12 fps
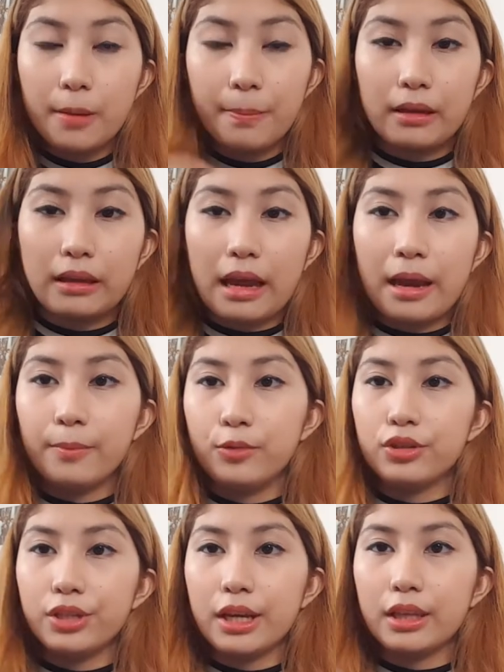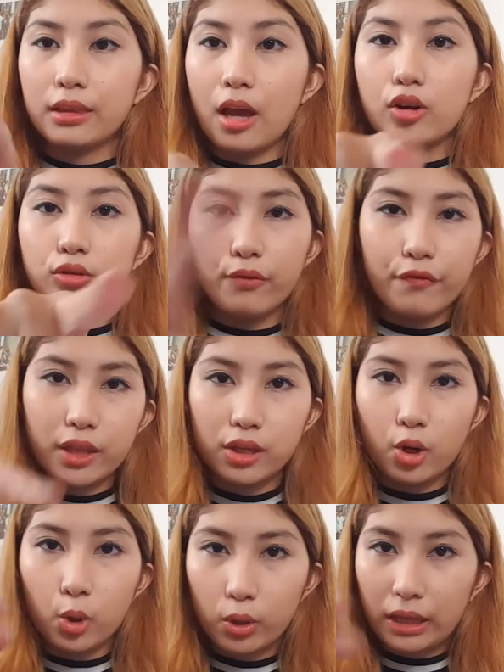but I am using it now to
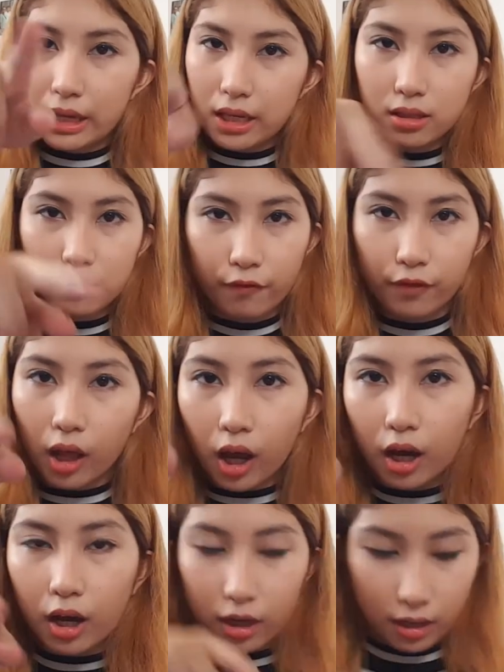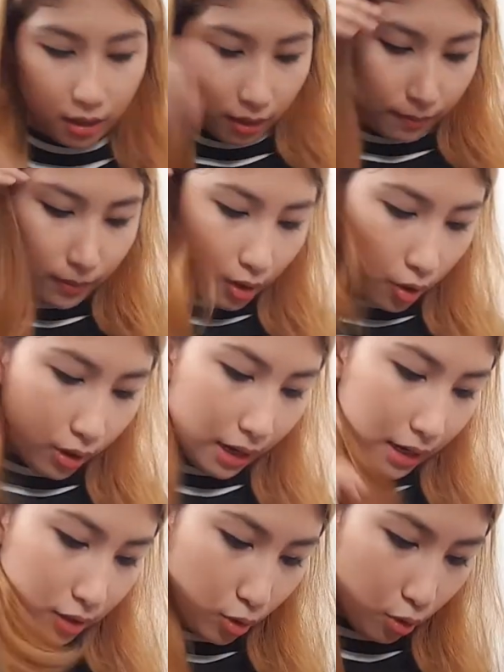video this vlog.
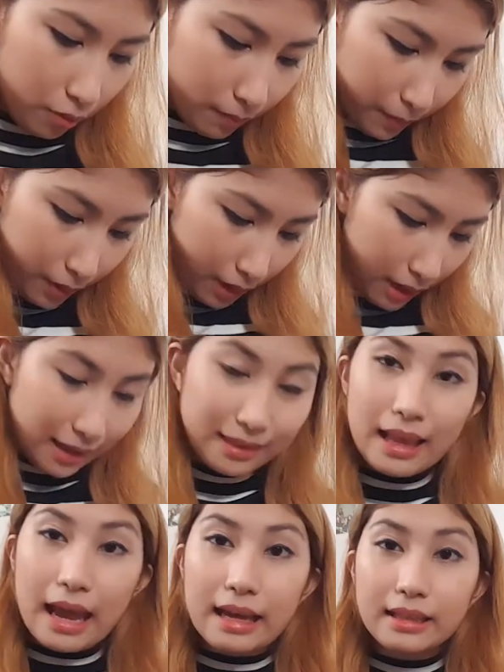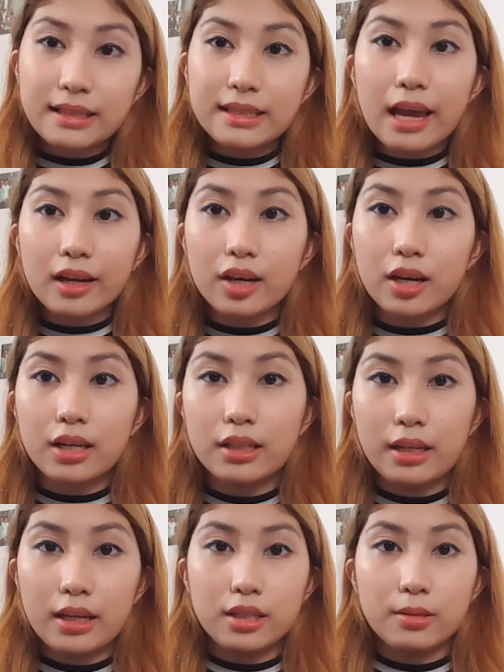Okay, so, and then
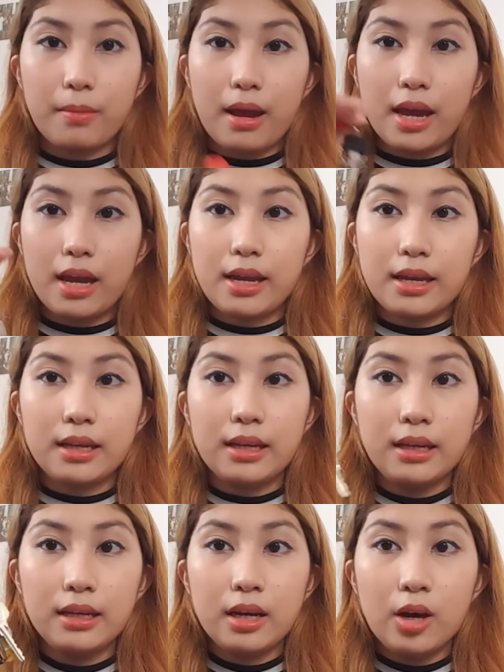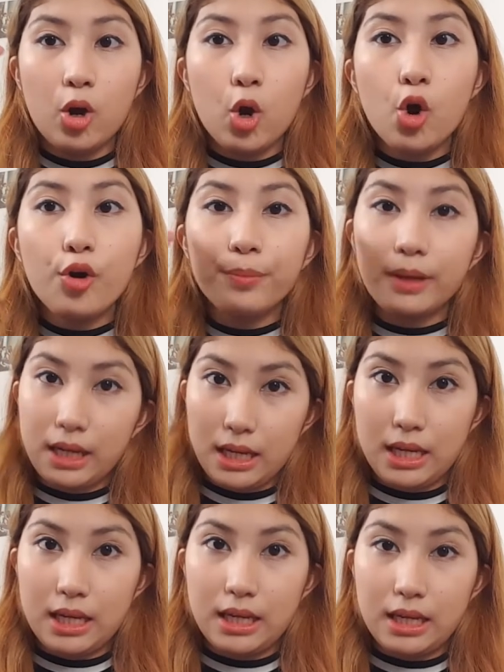second is my home
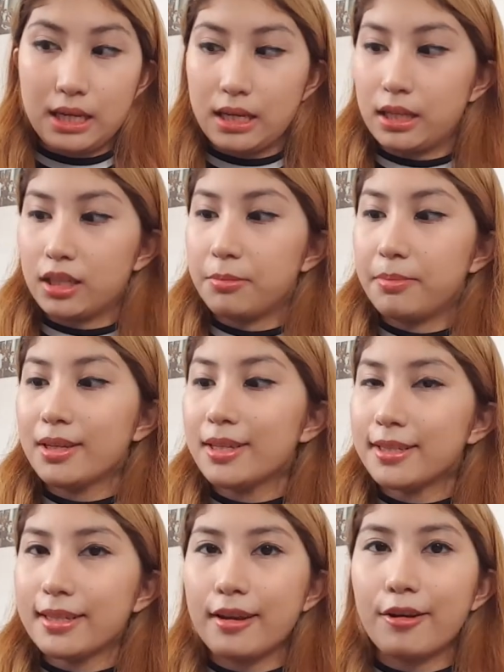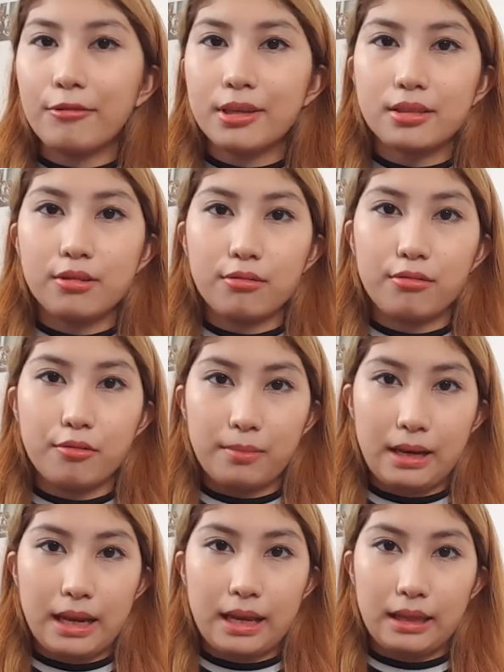keys because I always go
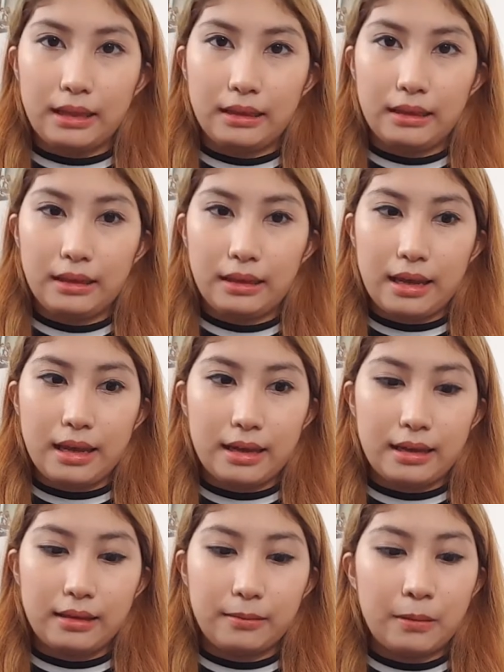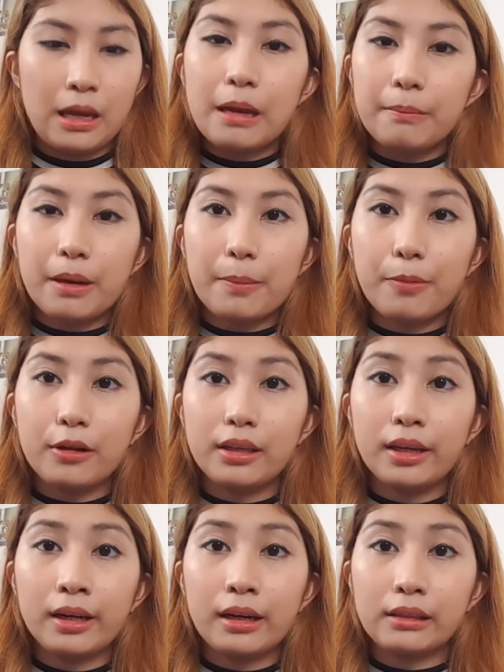home late and people
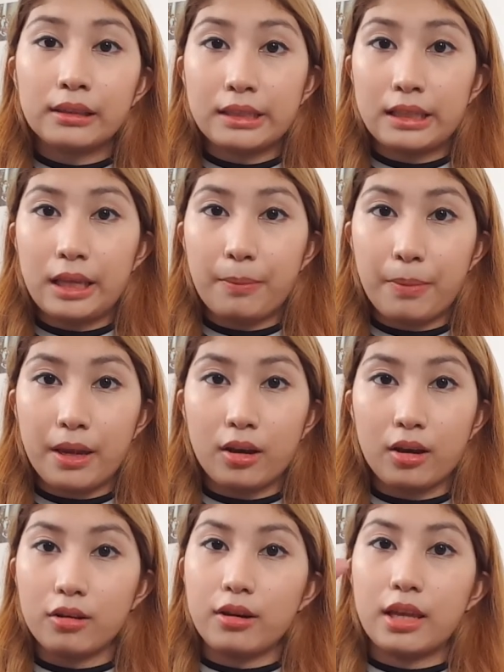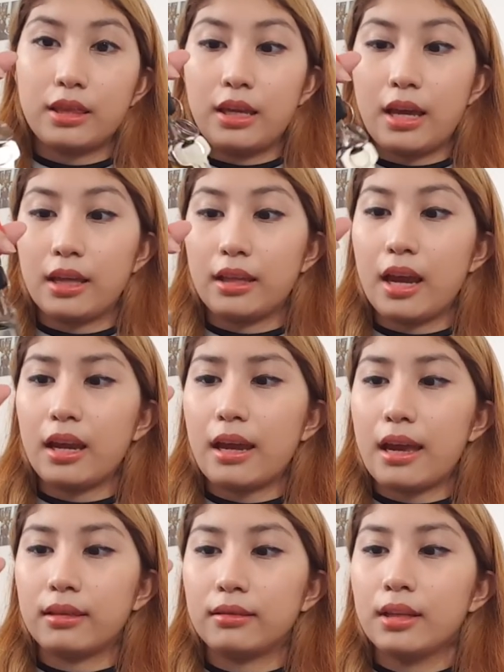here are sleeping already and I
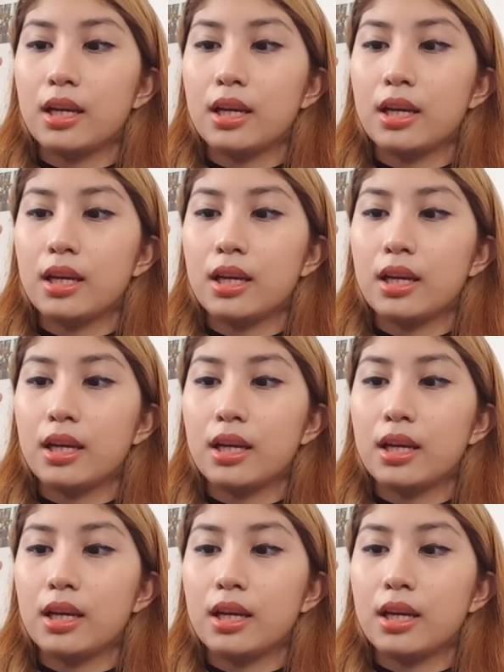can